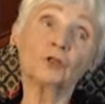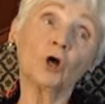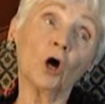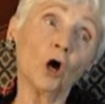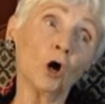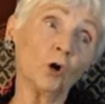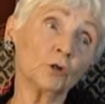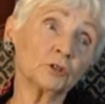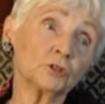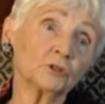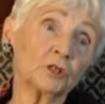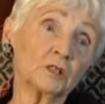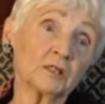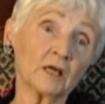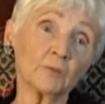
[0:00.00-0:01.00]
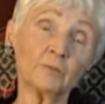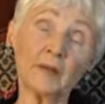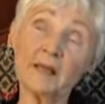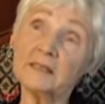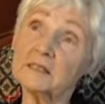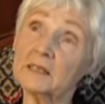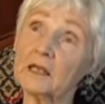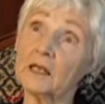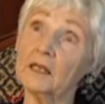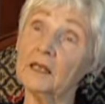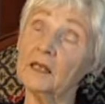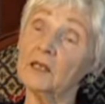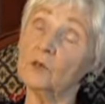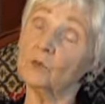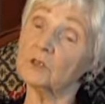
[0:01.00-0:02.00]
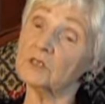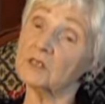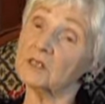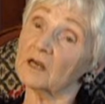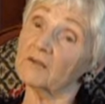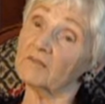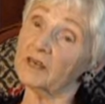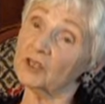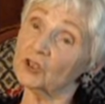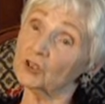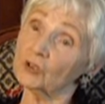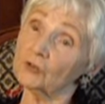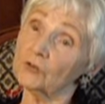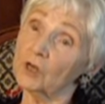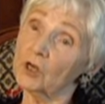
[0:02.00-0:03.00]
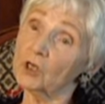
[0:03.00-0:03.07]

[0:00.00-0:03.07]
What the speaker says: No, basically it was starvation.